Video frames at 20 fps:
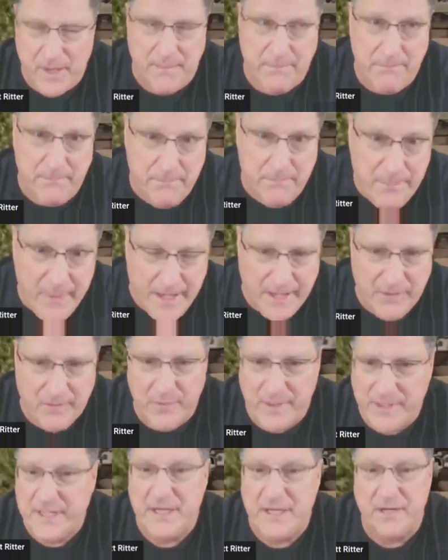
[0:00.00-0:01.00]
want, but
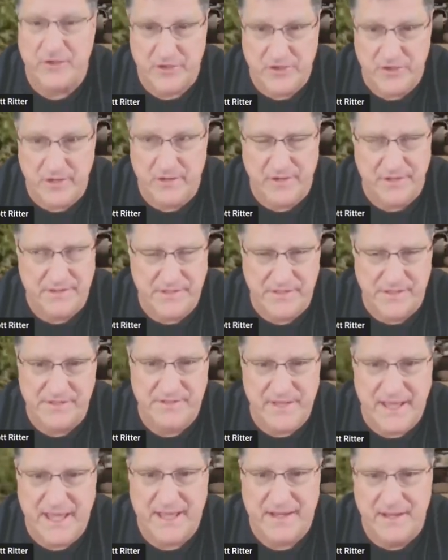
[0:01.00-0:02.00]
we need
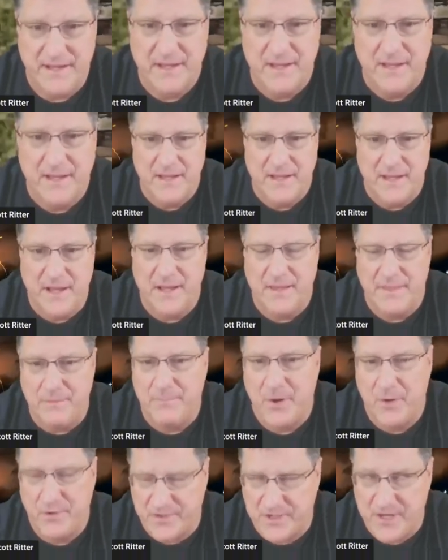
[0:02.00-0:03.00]
assurances that the
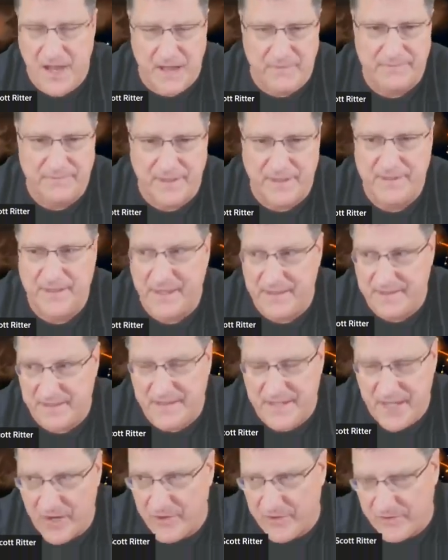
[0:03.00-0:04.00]
post-conflict, that the
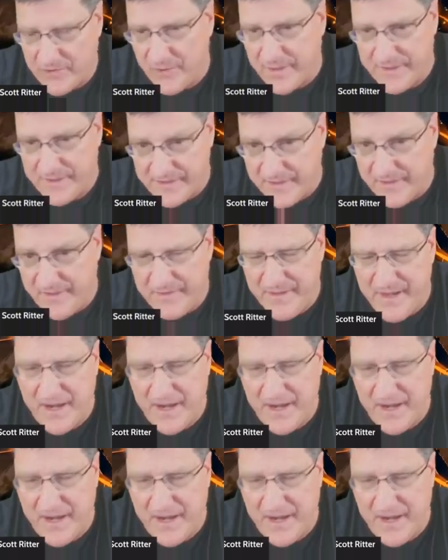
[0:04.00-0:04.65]
territories that are